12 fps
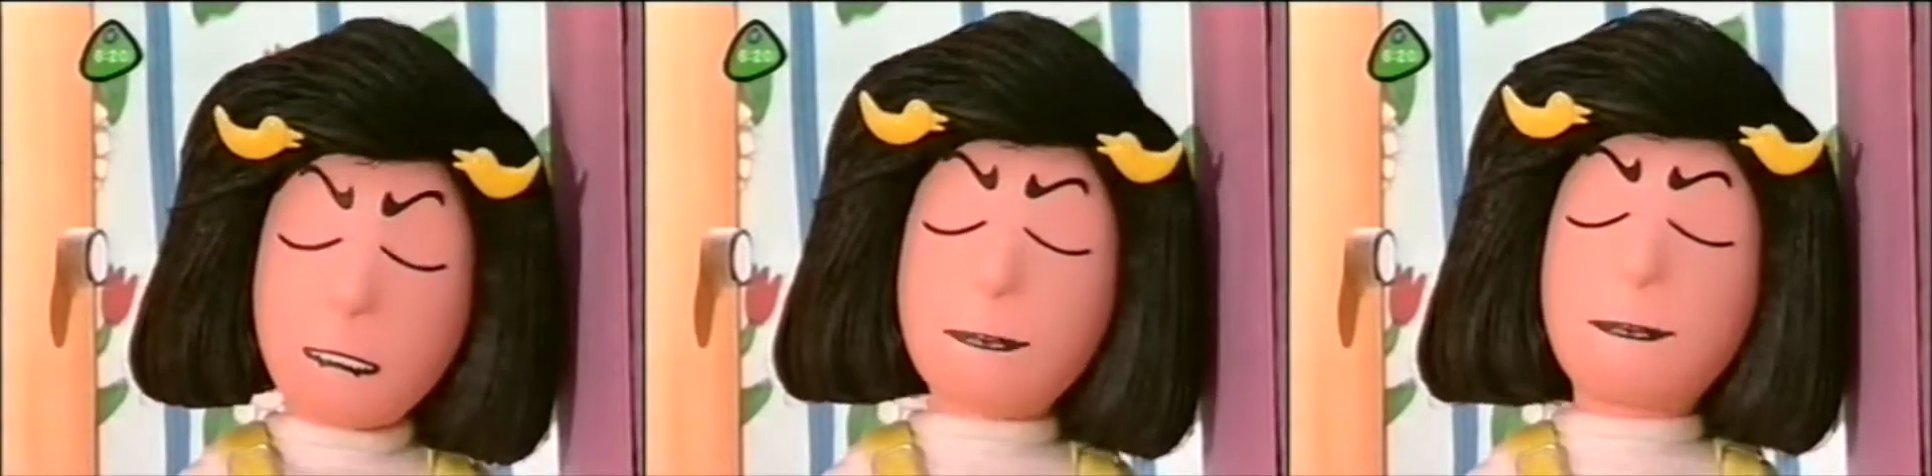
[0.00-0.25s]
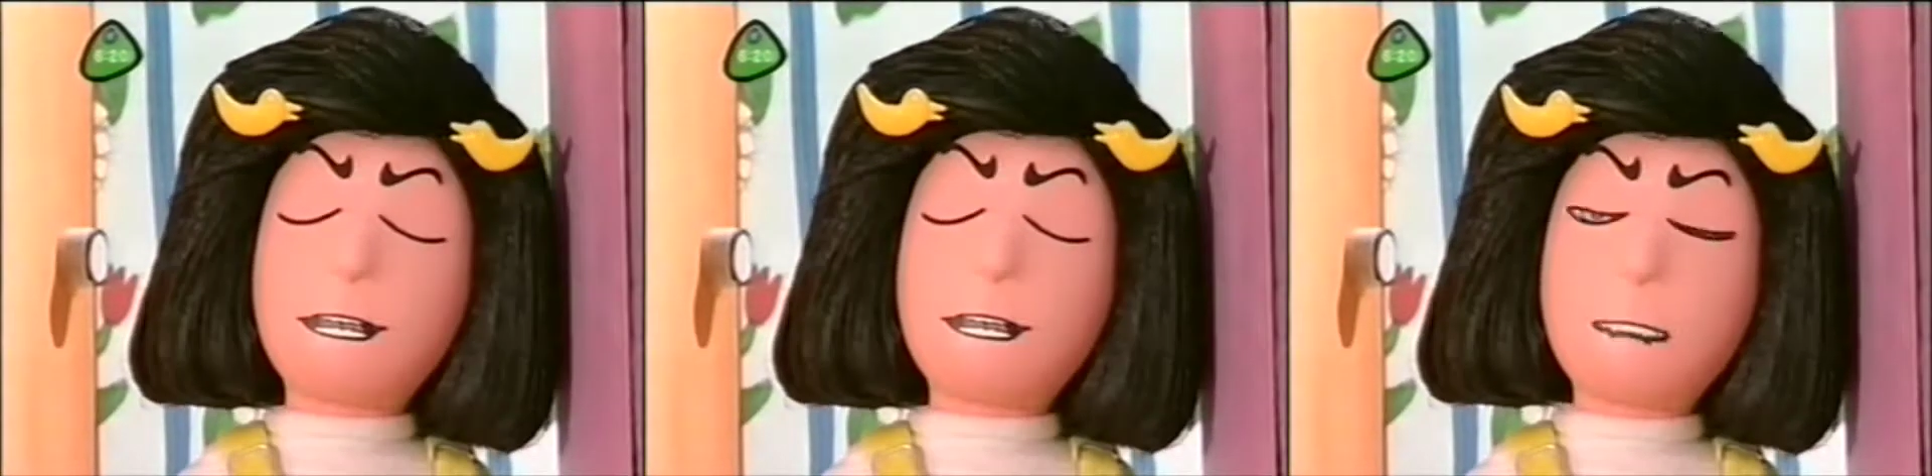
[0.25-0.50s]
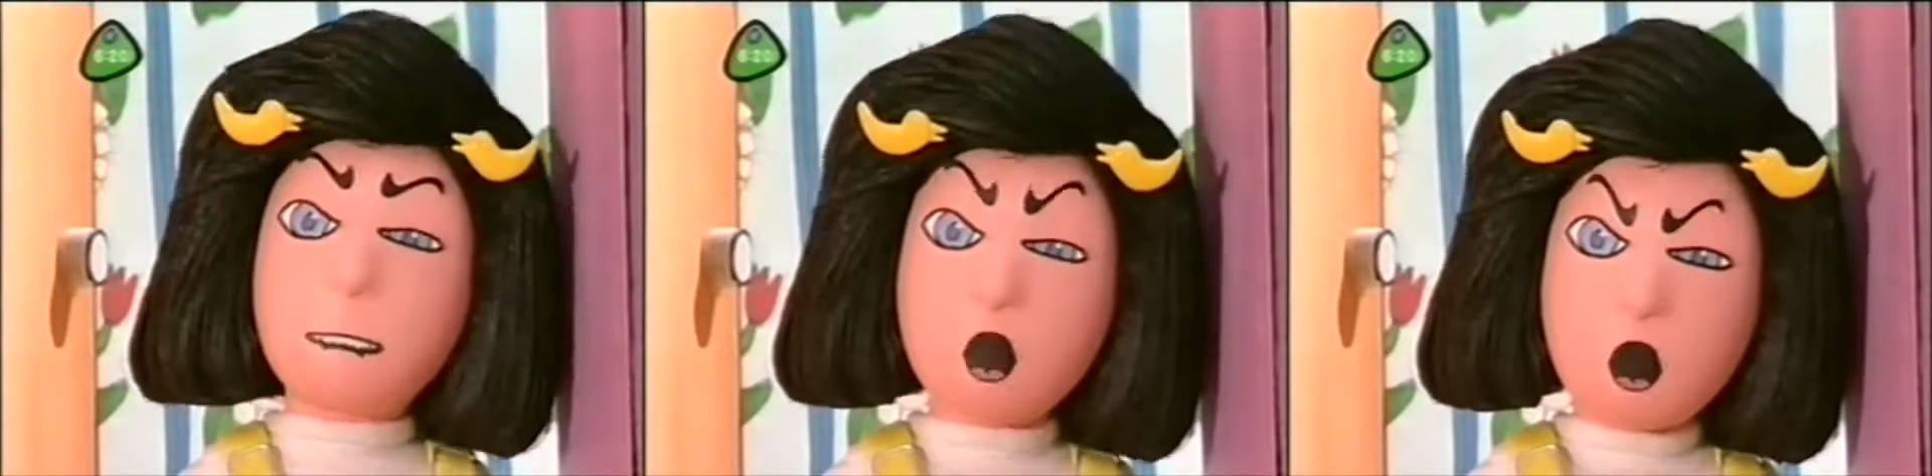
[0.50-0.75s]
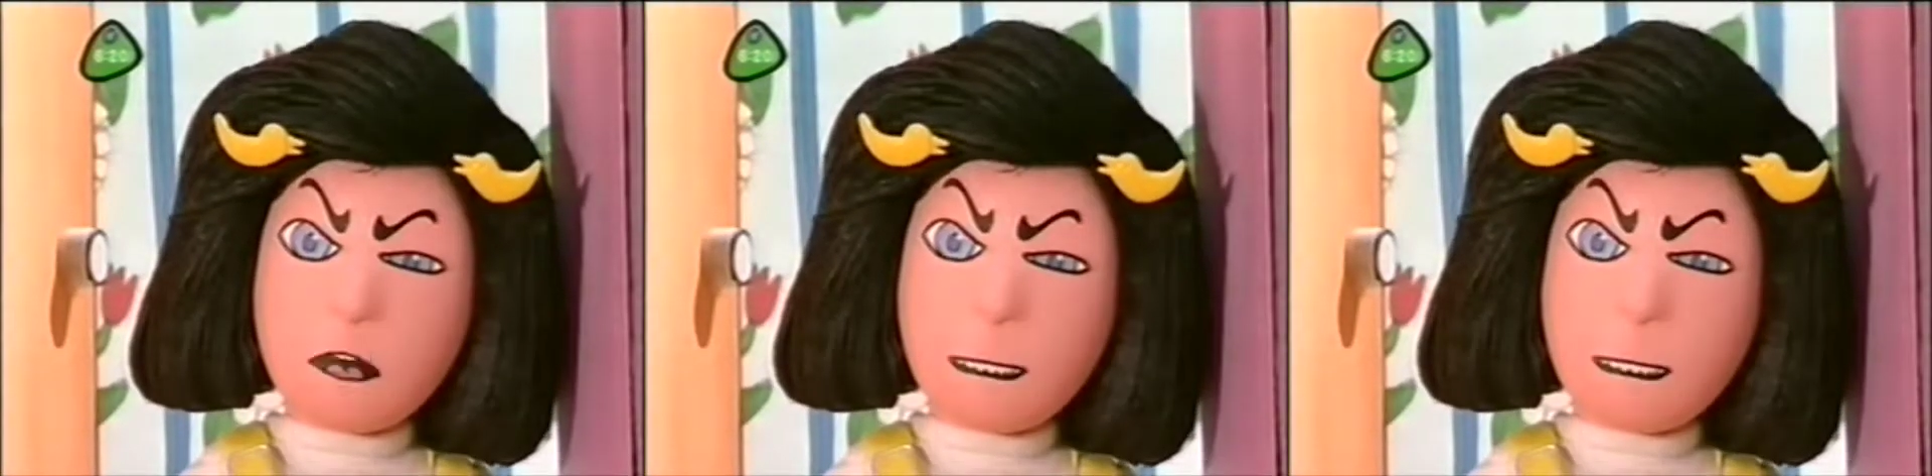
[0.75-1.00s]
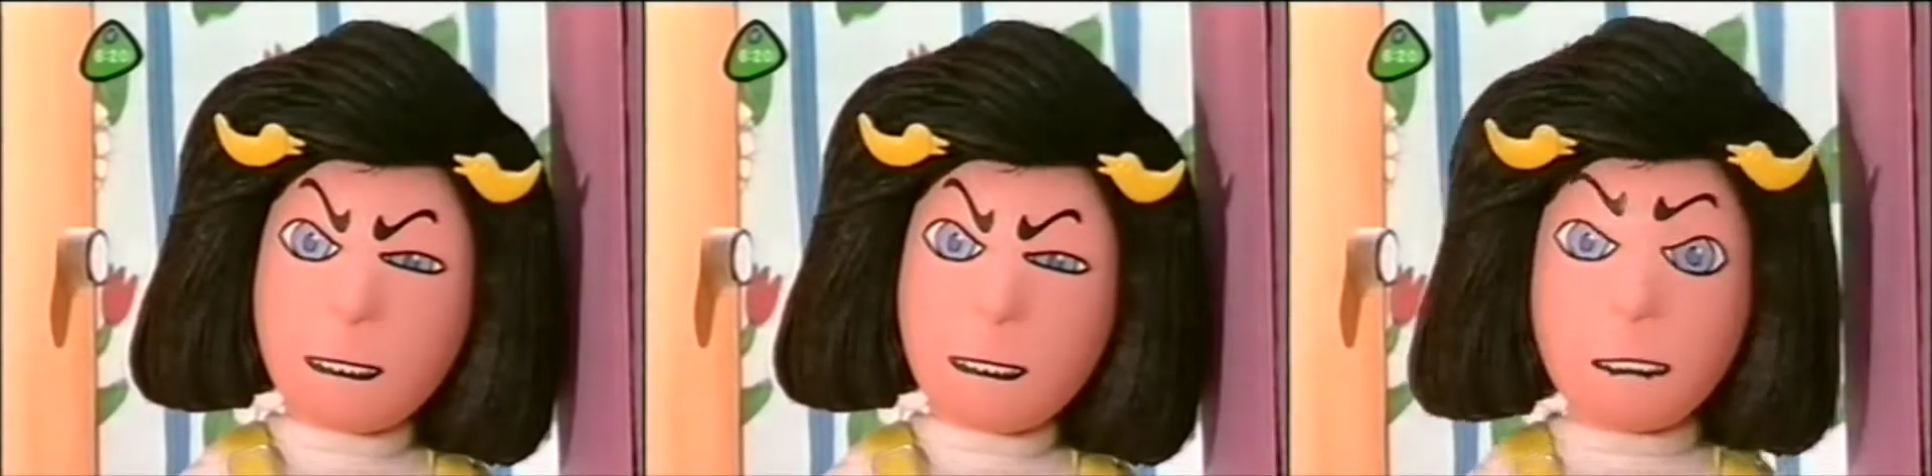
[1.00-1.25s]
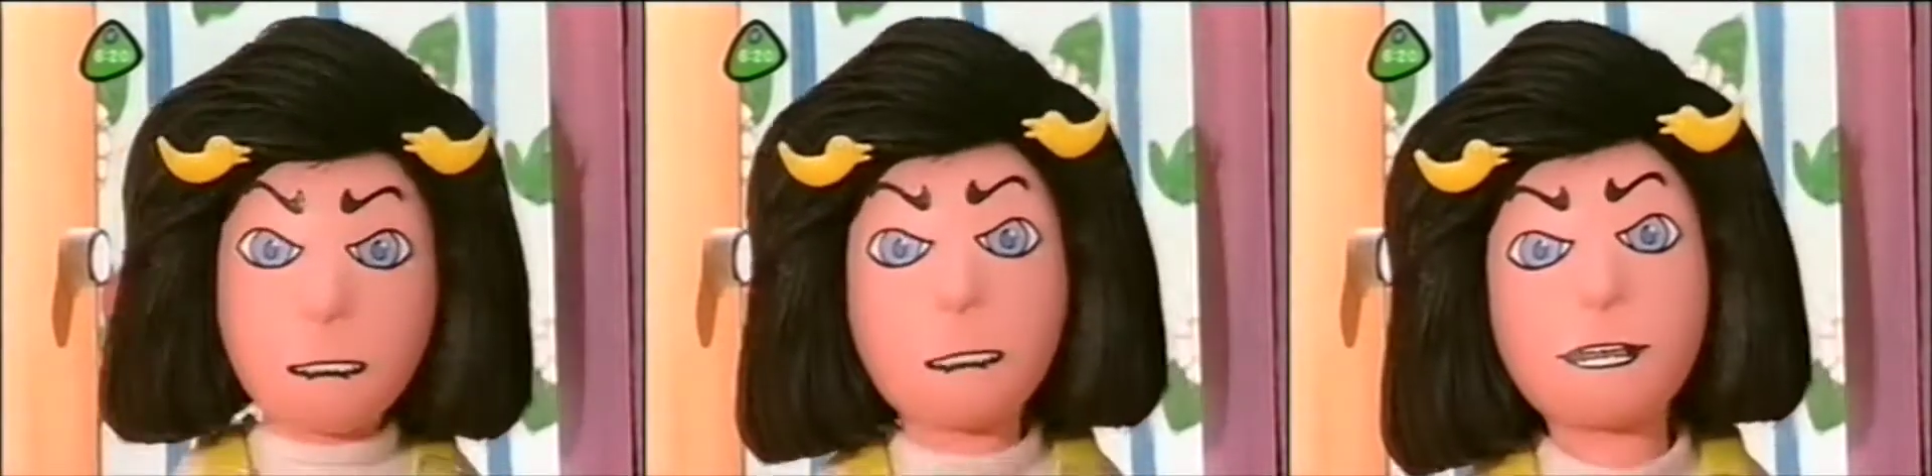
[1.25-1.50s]
Really rotten.
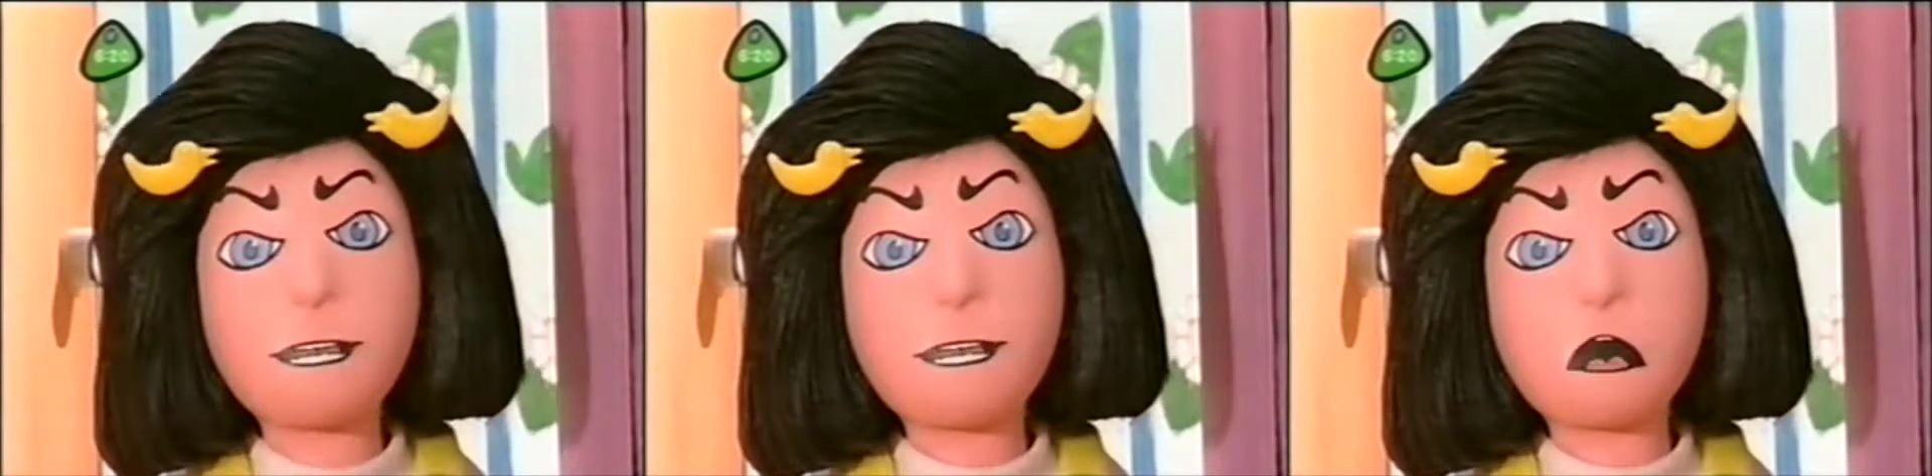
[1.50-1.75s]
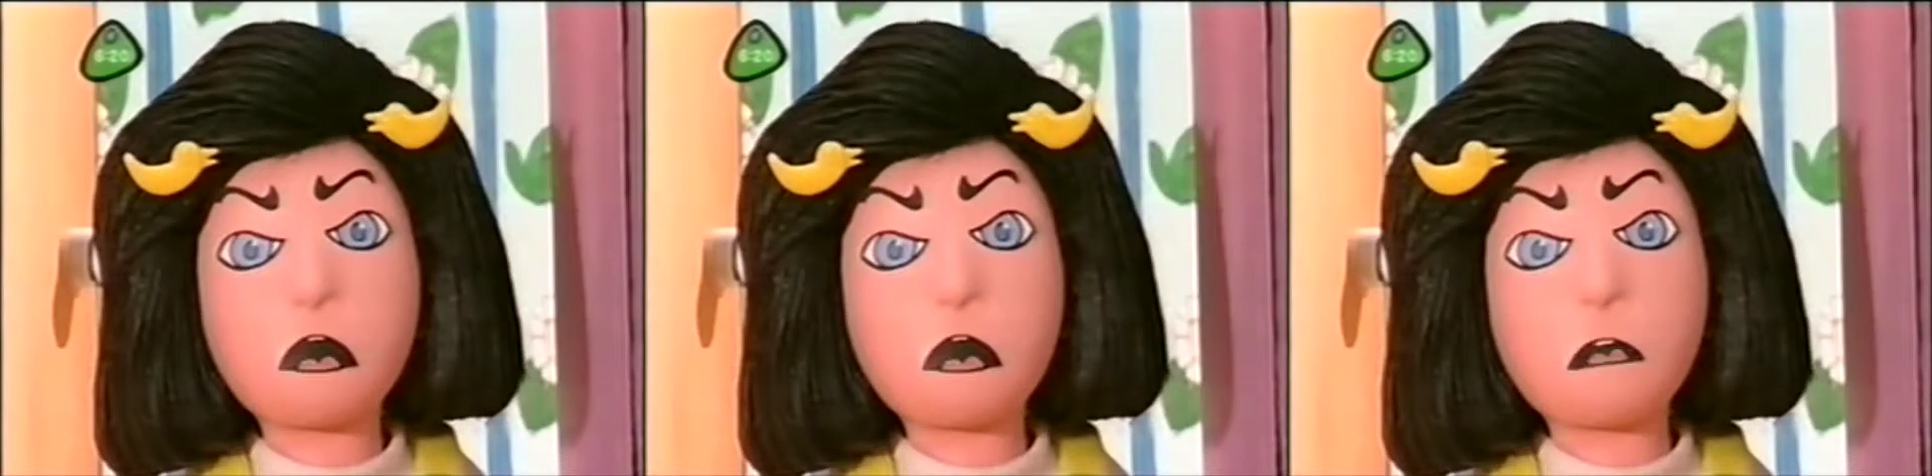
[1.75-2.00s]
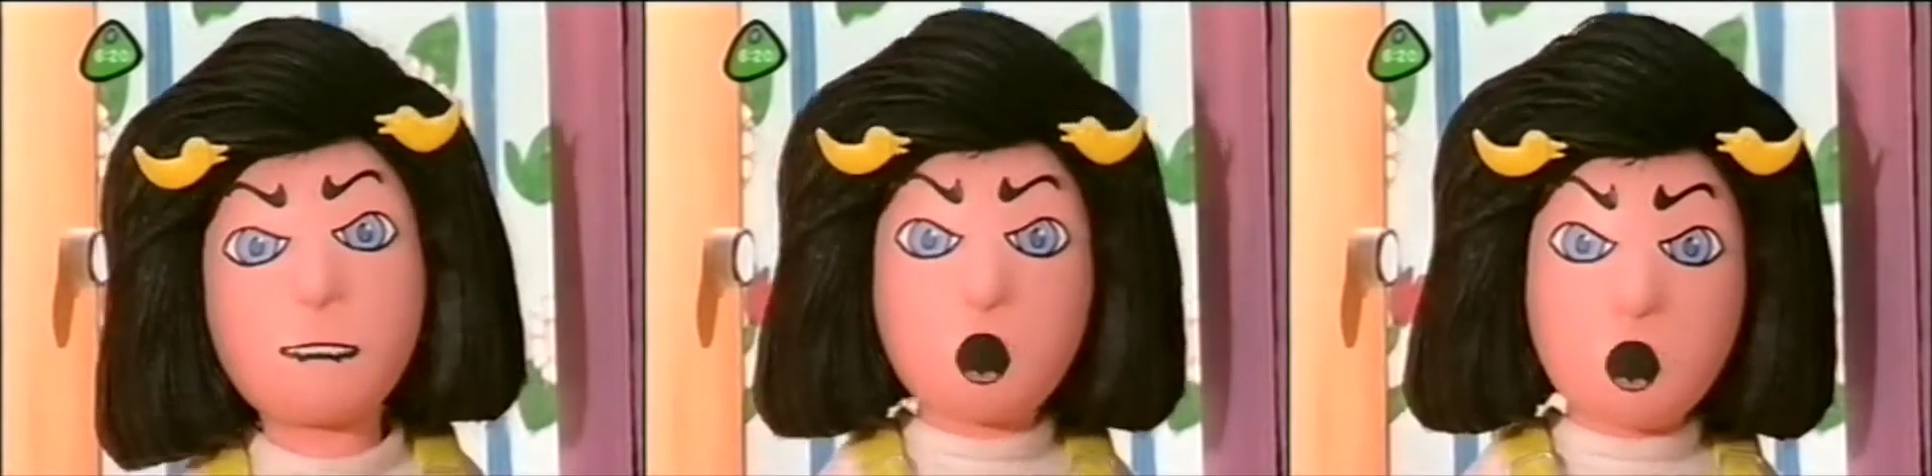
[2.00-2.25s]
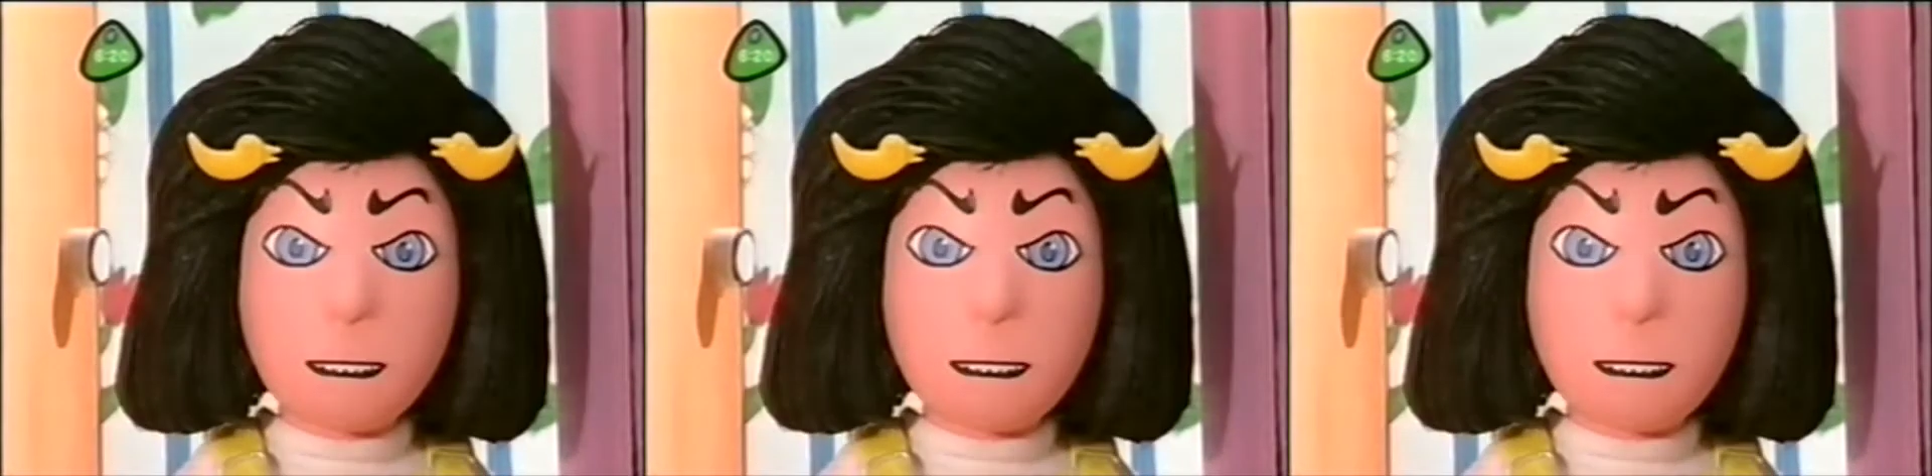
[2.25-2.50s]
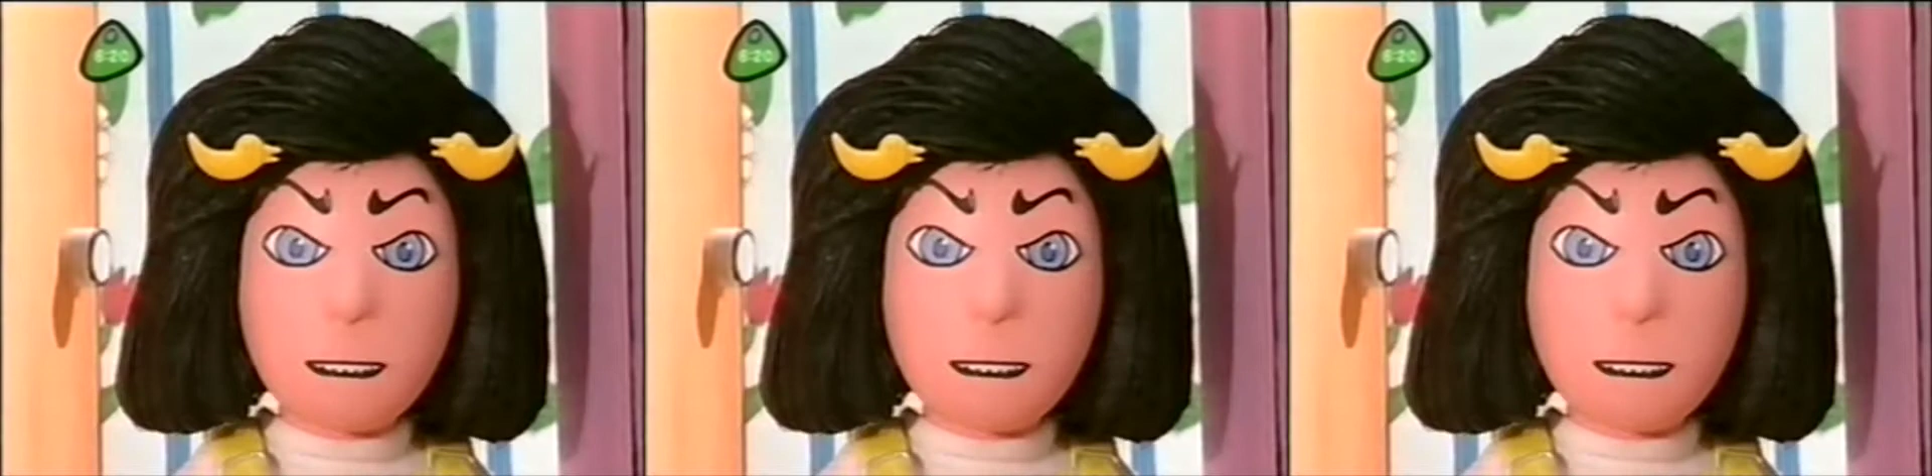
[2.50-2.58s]
Stinkhead rotten.